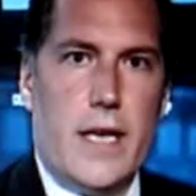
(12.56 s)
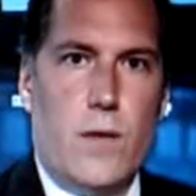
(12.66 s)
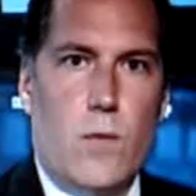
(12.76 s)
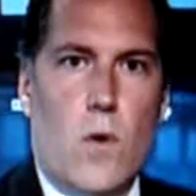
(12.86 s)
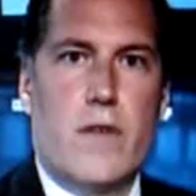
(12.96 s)

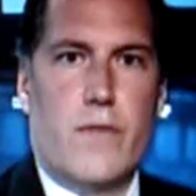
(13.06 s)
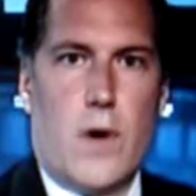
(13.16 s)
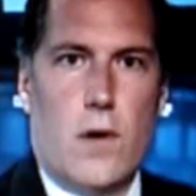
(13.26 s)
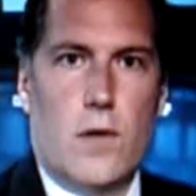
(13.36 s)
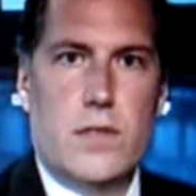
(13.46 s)
in one
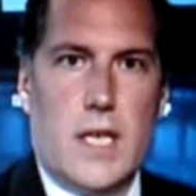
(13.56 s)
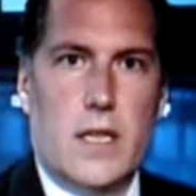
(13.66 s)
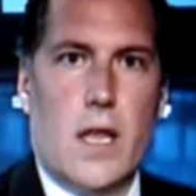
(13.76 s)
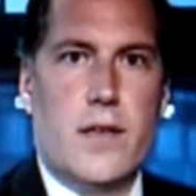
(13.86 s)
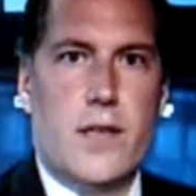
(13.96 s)
vault
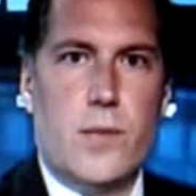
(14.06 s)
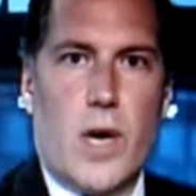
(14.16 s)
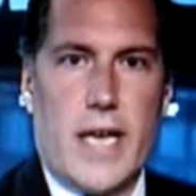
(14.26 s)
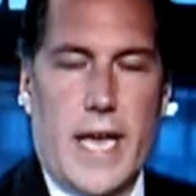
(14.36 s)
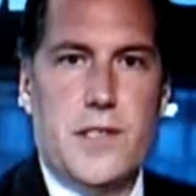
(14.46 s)
in London
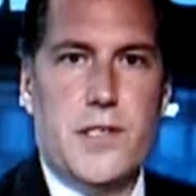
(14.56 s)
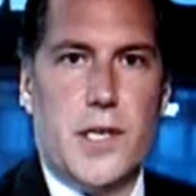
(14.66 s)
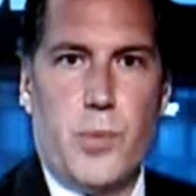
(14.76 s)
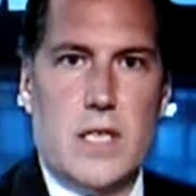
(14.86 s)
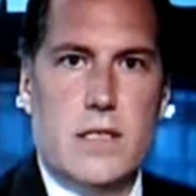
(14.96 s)
by
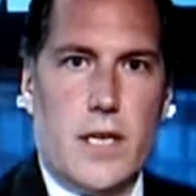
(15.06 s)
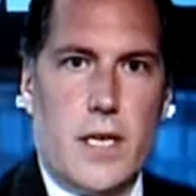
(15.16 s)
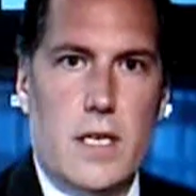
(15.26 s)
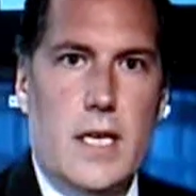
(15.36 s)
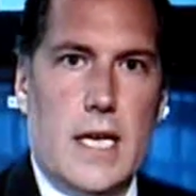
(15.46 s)

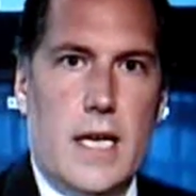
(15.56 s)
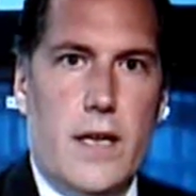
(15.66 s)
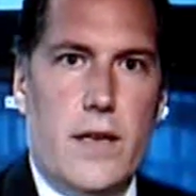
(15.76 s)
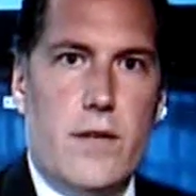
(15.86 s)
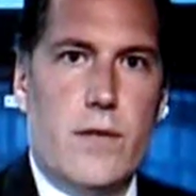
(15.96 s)
HSBC,
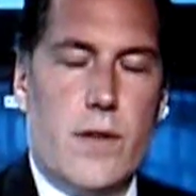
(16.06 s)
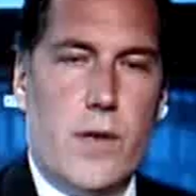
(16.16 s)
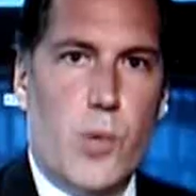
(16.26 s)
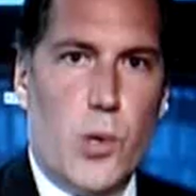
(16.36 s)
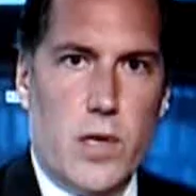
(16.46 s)
and
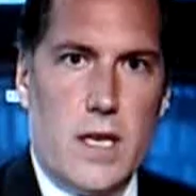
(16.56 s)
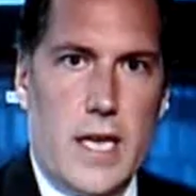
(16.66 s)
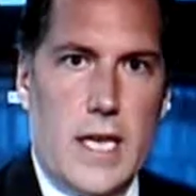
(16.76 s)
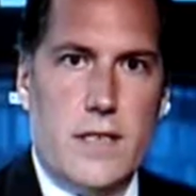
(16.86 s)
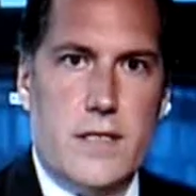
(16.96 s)
the bullion
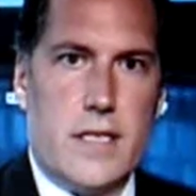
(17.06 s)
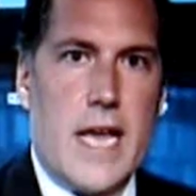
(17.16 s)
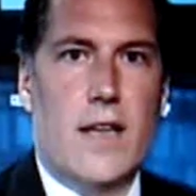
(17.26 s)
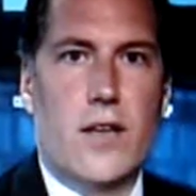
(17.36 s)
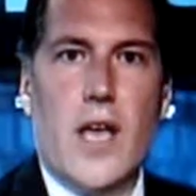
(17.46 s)
is
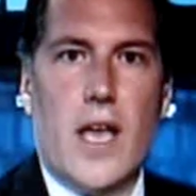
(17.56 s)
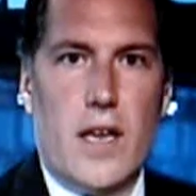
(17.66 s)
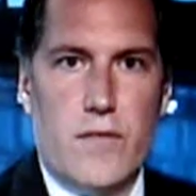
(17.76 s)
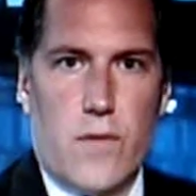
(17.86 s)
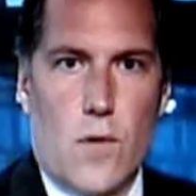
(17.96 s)
in
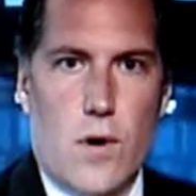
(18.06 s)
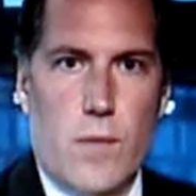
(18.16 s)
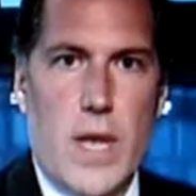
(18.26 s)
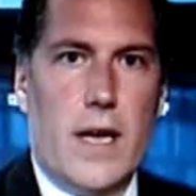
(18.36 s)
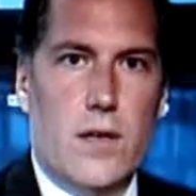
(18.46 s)
allocated
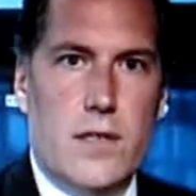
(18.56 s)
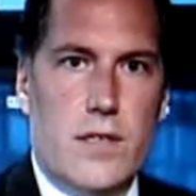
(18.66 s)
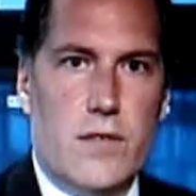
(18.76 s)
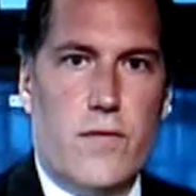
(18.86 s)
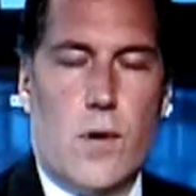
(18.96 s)
form, held
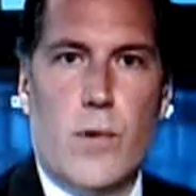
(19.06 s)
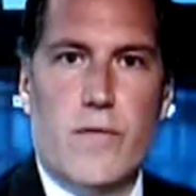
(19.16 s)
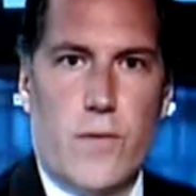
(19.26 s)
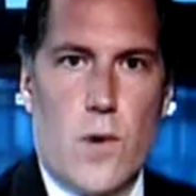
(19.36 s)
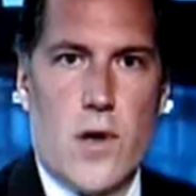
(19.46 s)
in the form
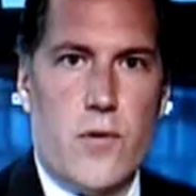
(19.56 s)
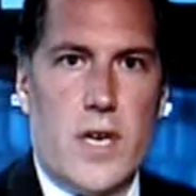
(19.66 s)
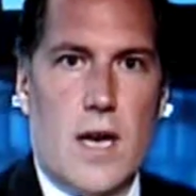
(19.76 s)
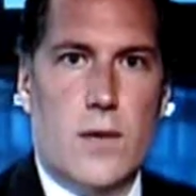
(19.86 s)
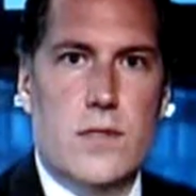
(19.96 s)
of
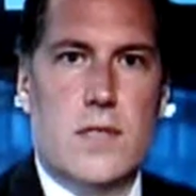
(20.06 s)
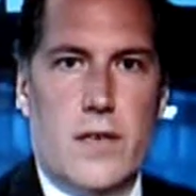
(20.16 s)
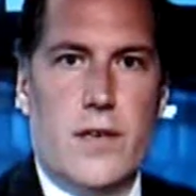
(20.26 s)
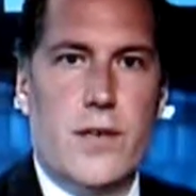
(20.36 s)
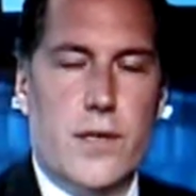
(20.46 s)
400-ounce
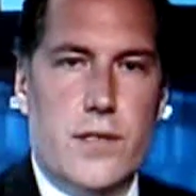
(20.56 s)
London Good